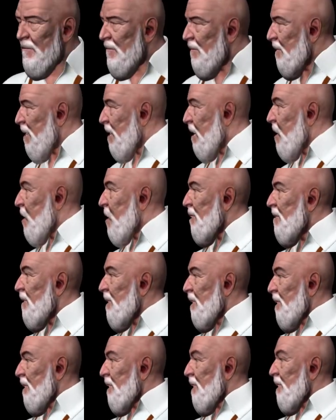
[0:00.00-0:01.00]
Camera.
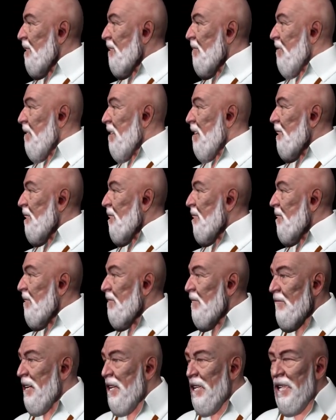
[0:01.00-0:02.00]
Front.
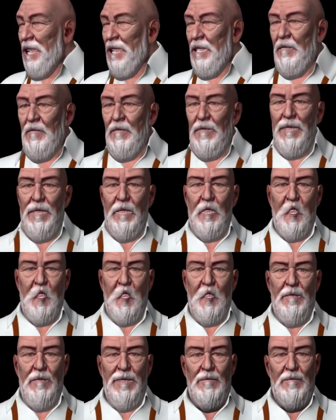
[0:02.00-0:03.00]
thirty-two
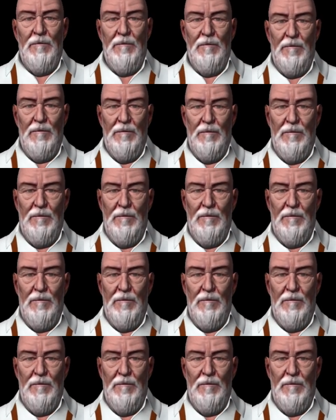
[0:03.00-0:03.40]
megapixels.